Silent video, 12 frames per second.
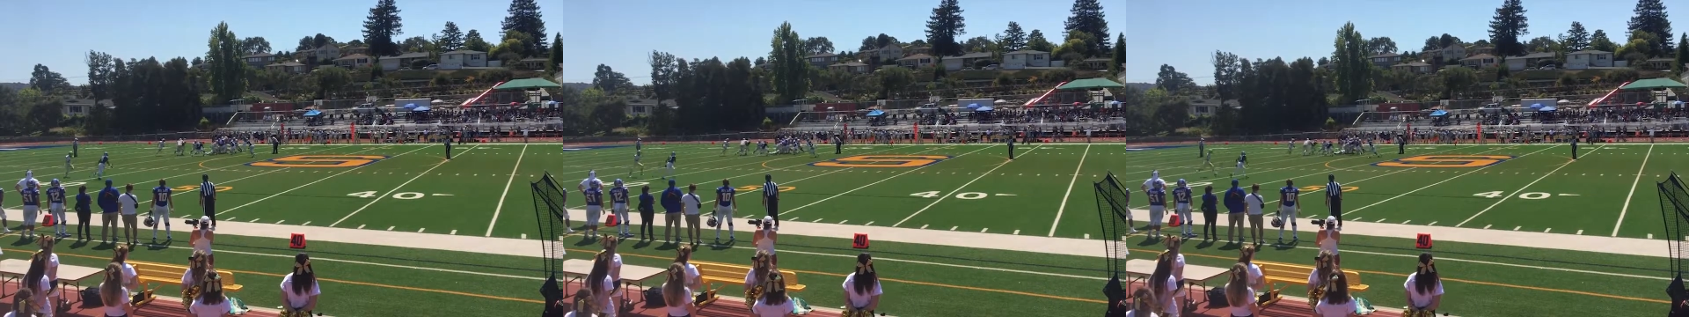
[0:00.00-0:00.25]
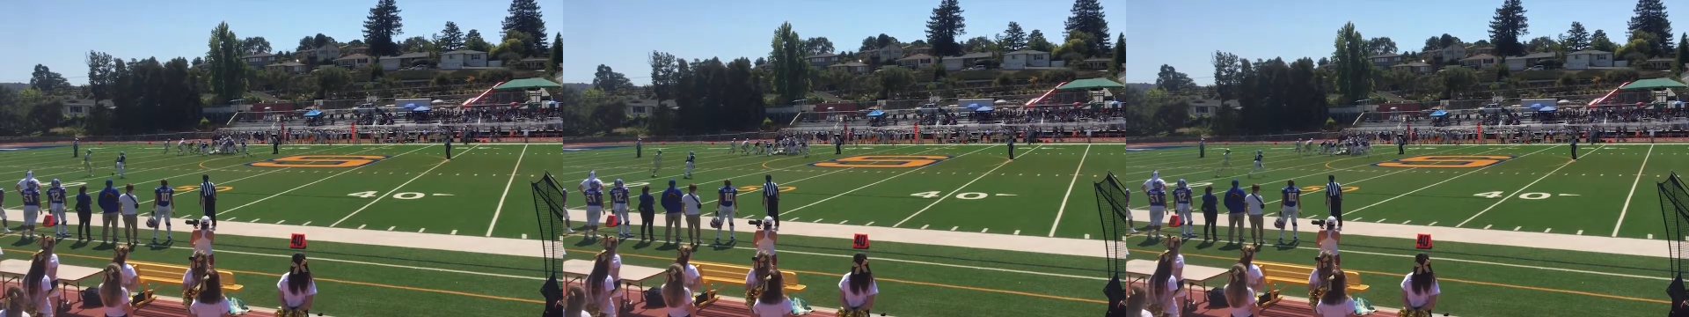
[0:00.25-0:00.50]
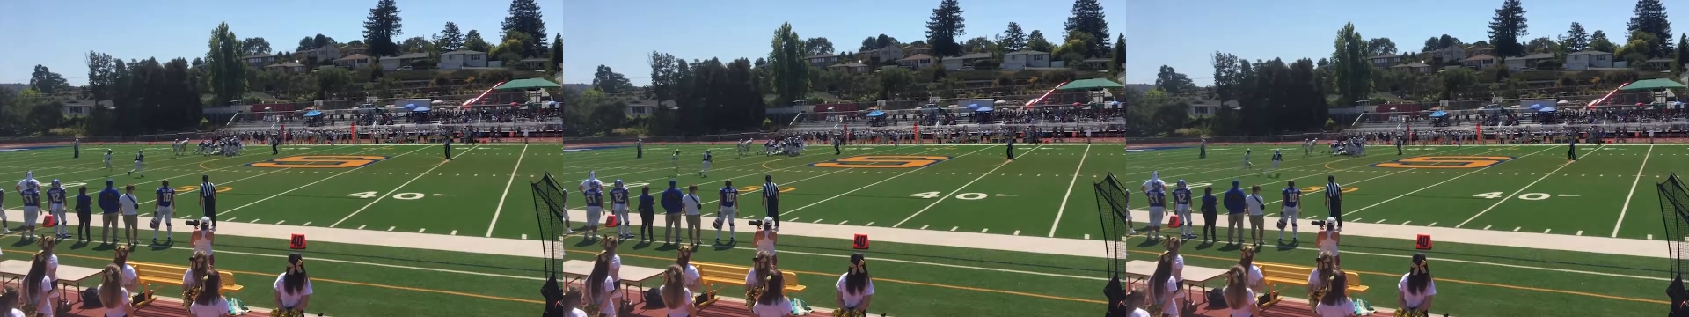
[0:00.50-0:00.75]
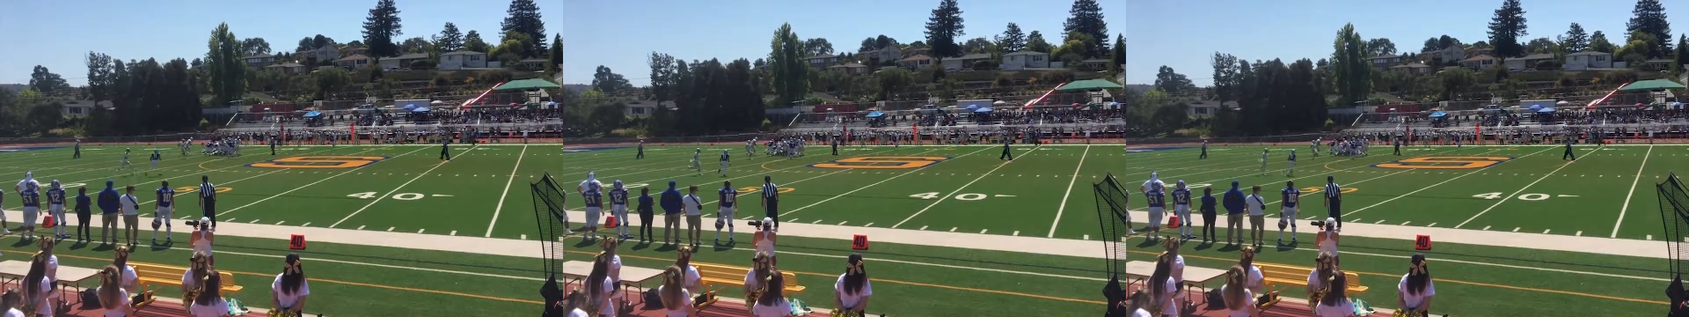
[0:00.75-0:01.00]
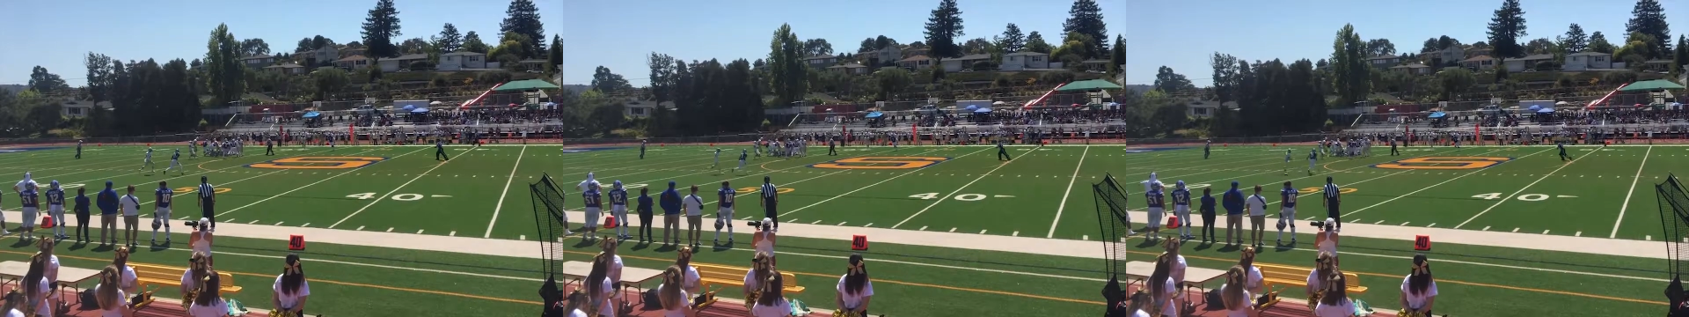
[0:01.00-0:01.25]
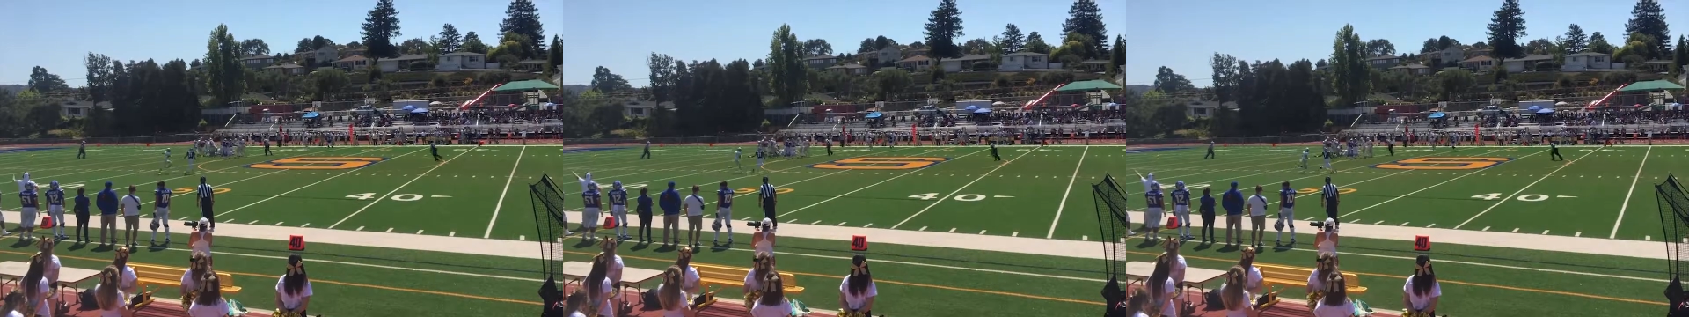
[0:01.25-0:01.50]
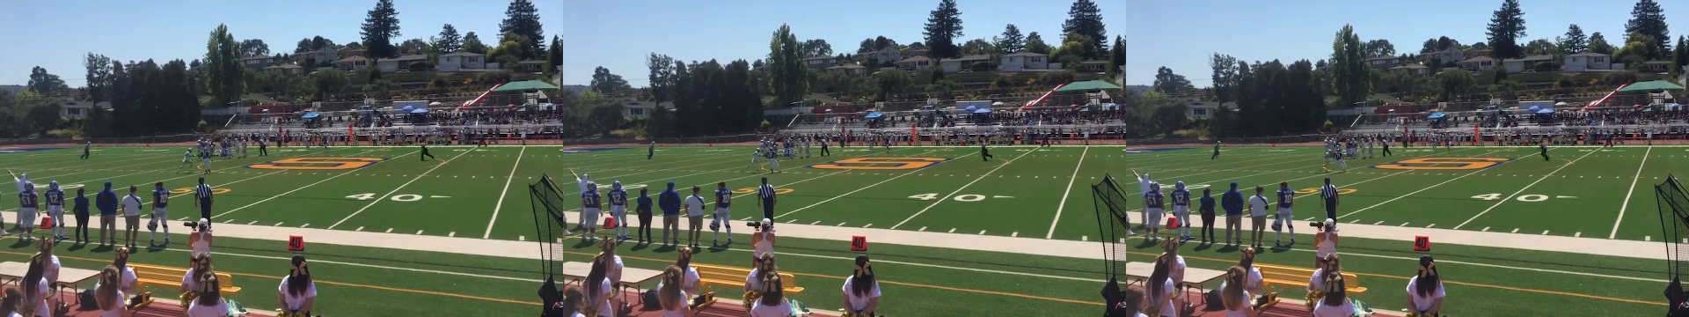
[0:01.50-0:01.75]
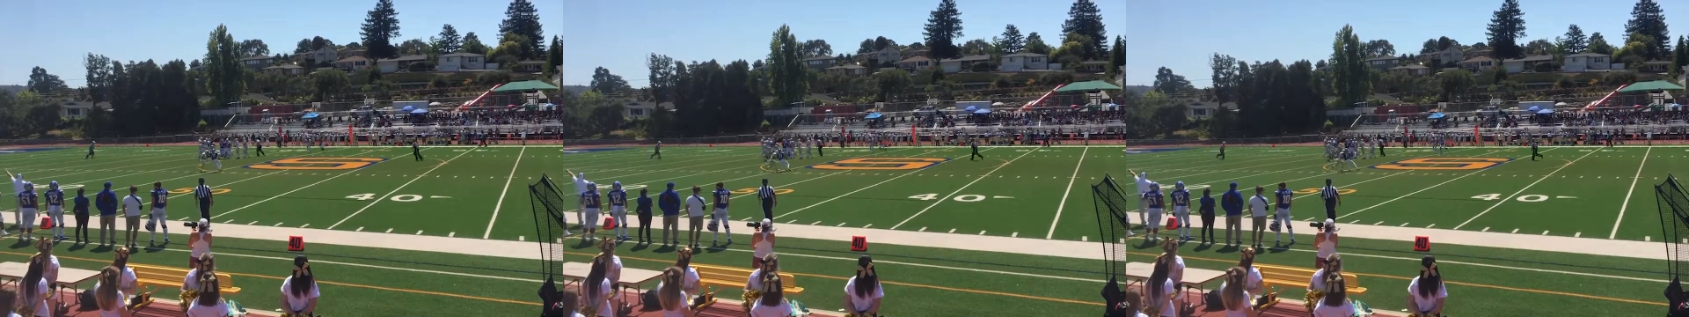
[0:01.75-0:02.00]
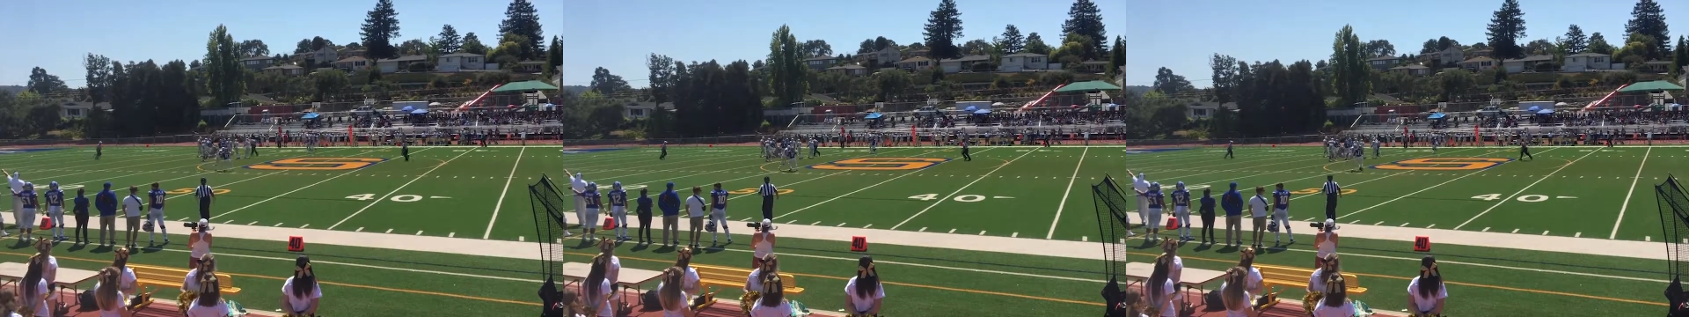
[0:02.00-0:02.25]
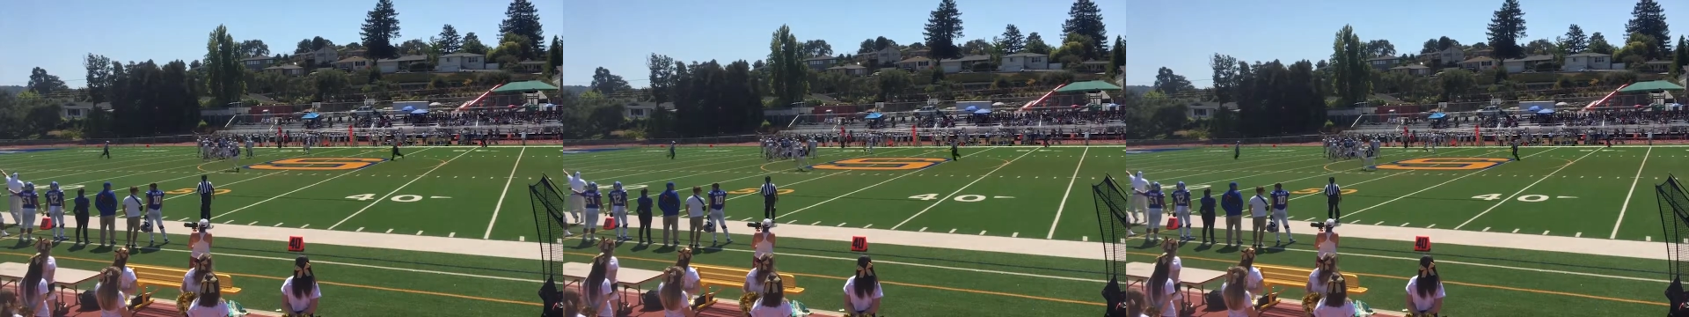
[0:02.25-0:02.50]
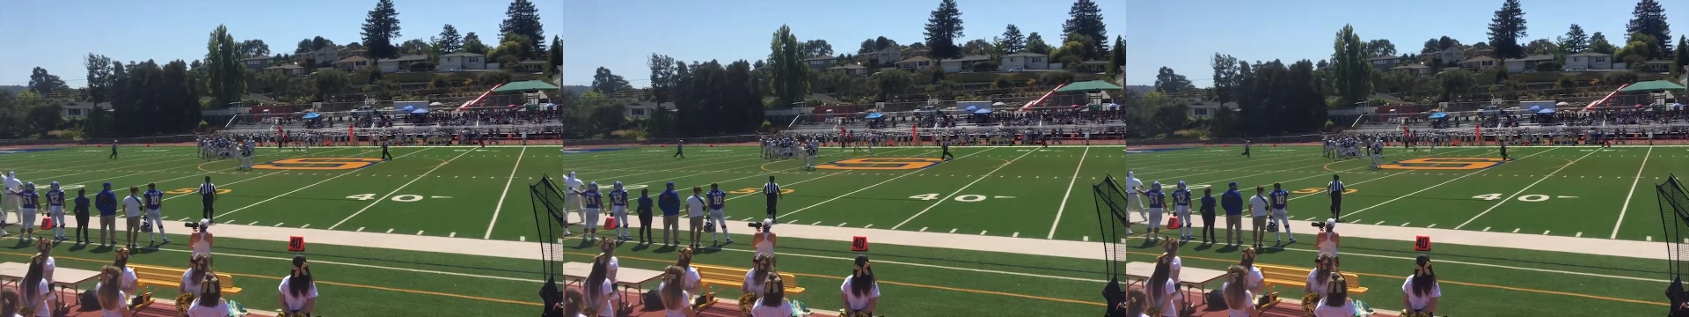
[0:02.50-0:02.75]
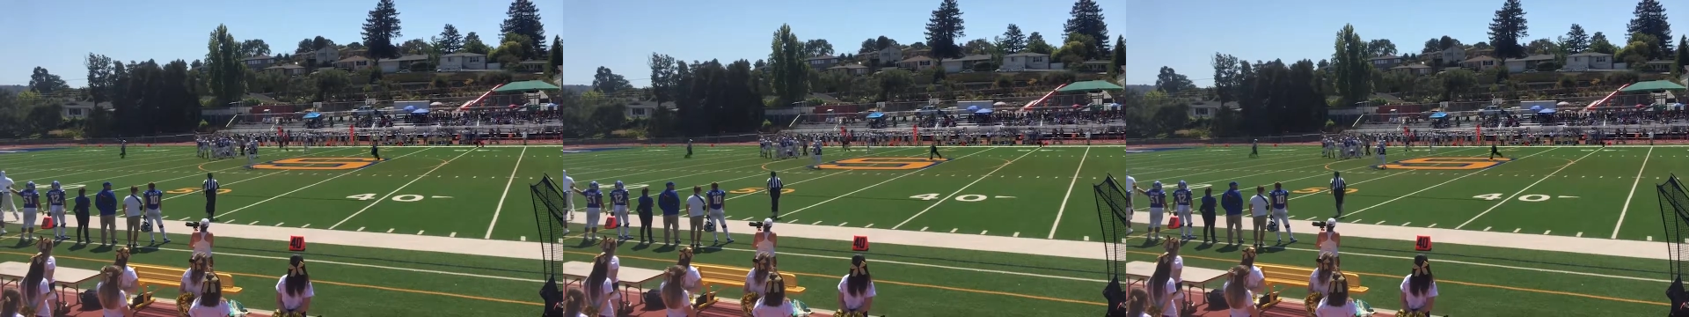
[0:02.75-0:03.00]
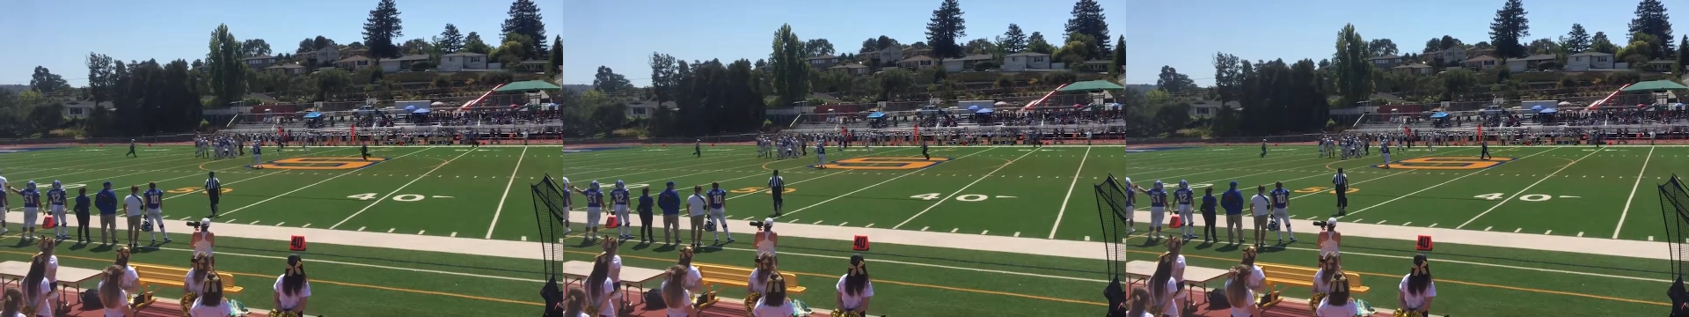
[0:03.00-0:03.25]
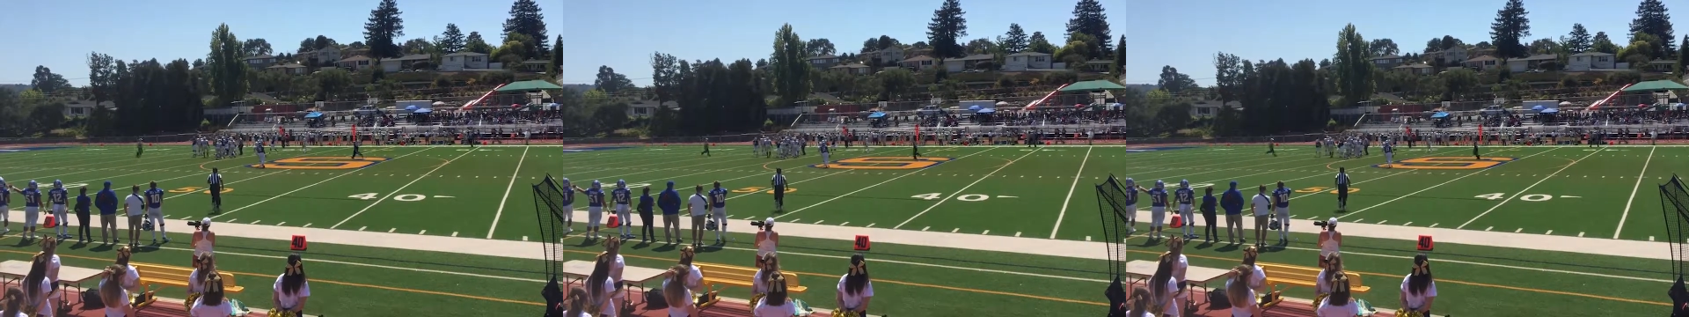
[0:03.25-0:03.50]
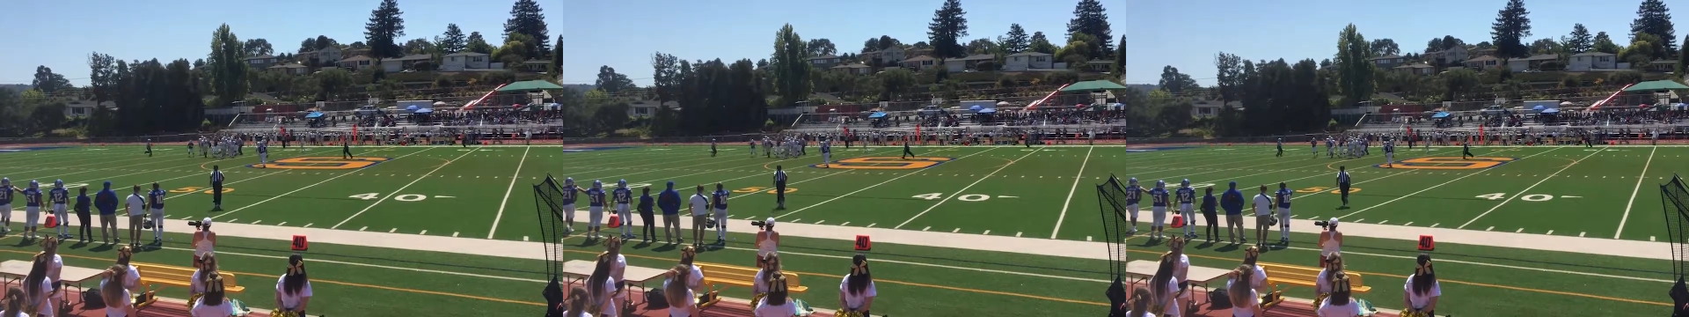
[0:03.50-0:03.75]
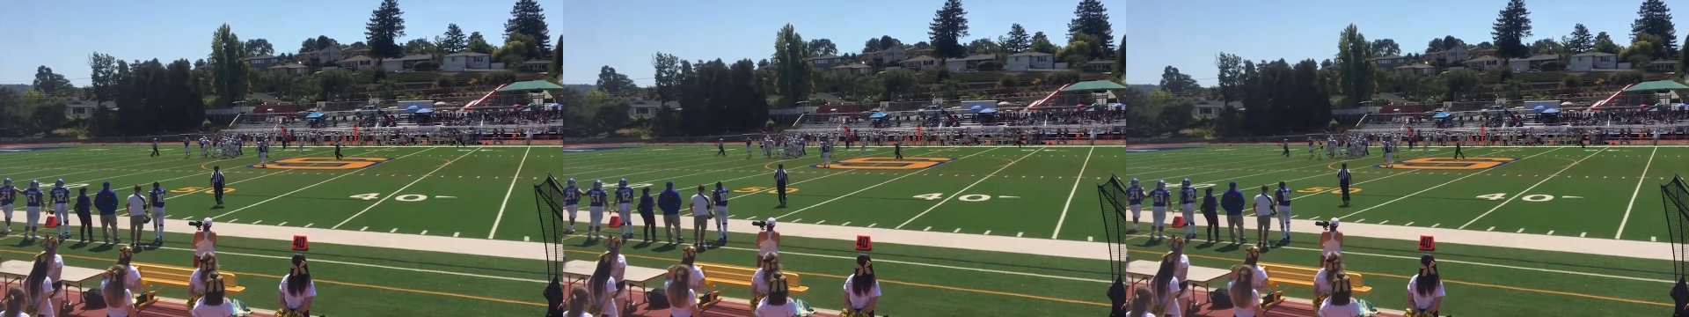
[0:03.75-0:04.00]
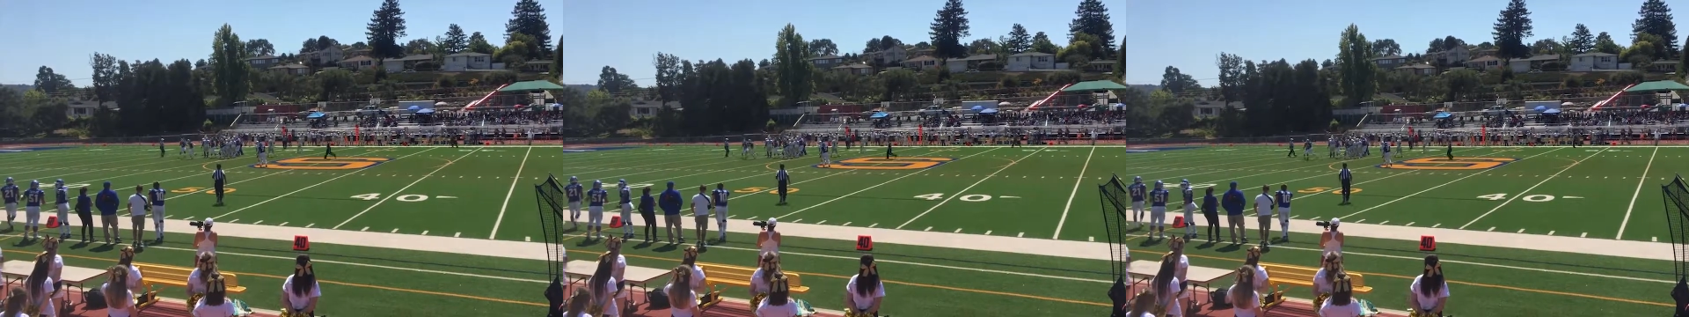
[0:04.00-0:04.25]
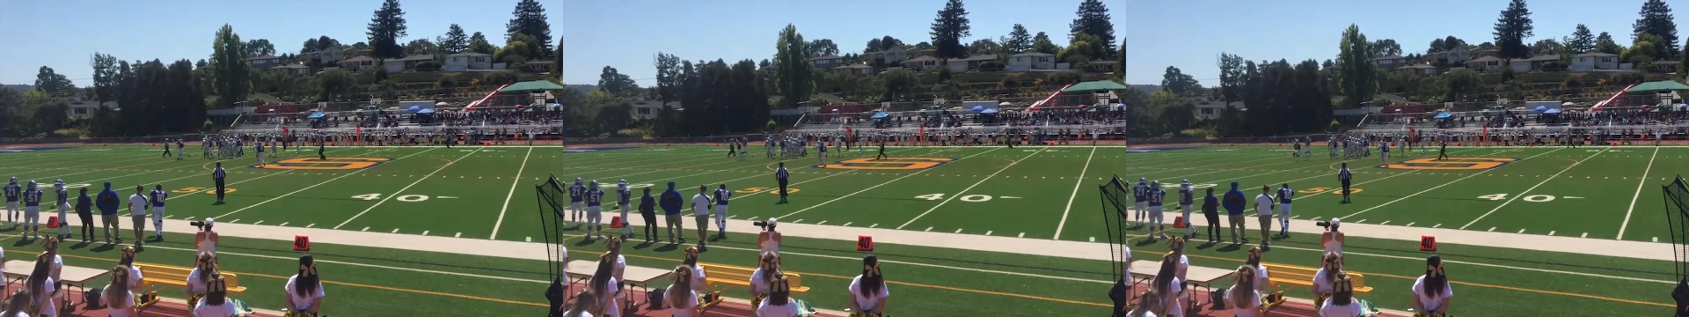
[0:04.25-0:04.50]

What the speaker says: (no speaker visible)